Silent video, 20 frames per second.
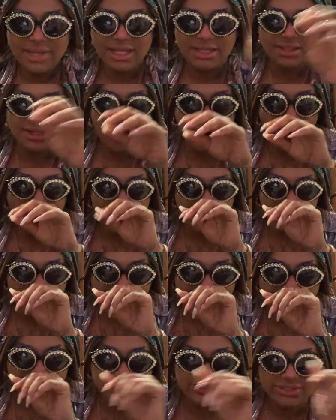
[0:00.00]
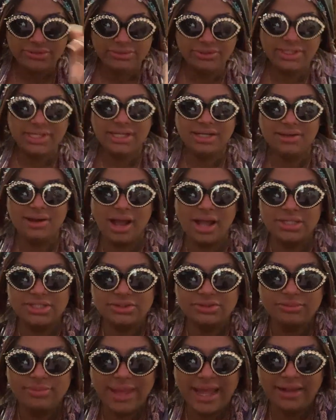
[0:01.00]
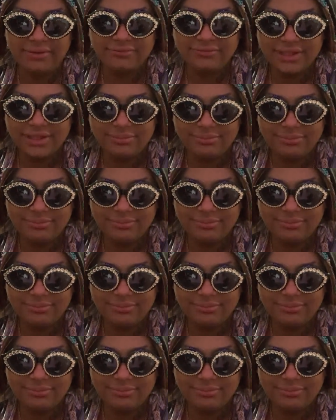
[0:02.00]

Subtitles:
No, I absolutely cannot do a backflip.